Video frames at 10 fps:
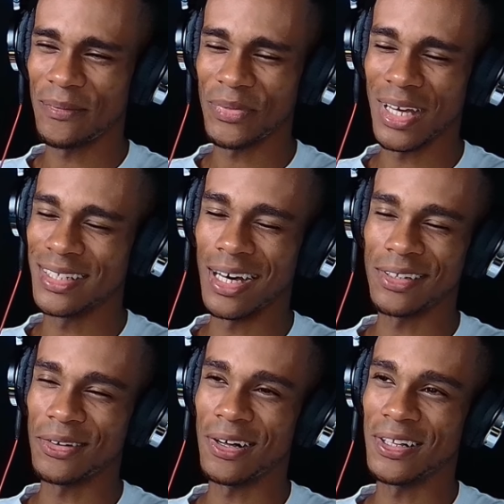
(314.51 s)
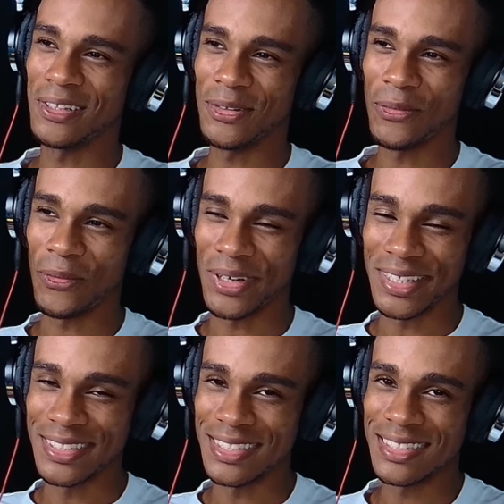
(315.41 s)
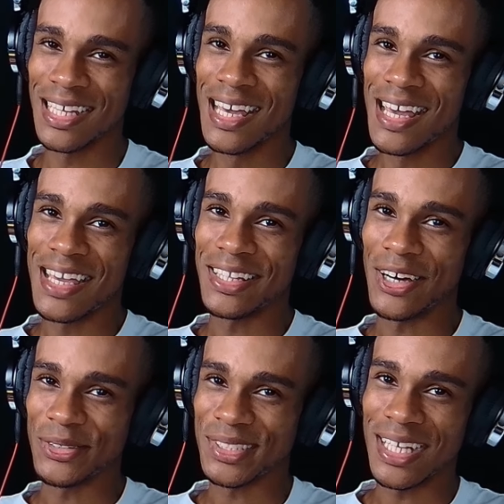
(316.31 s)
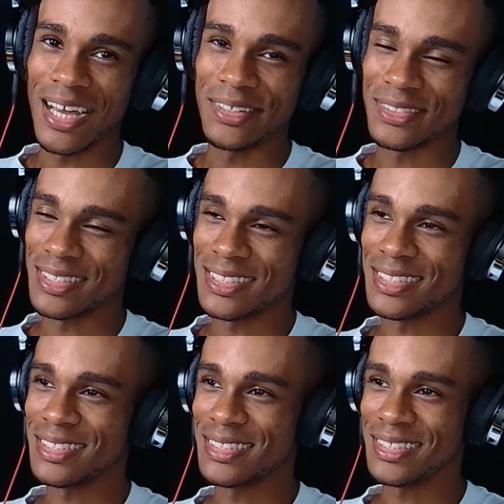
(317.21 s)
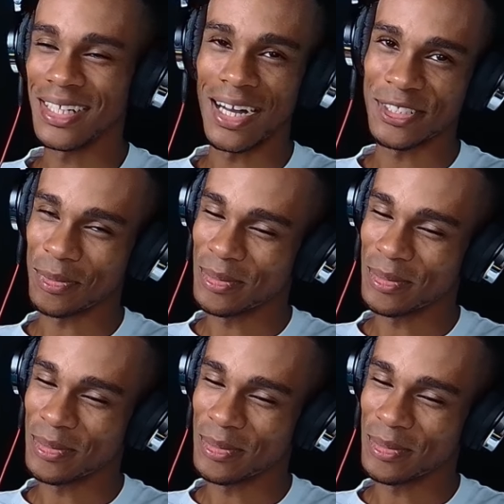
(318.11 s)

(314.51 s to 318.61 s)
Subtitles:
Not all organ, you know, sounds is gospel.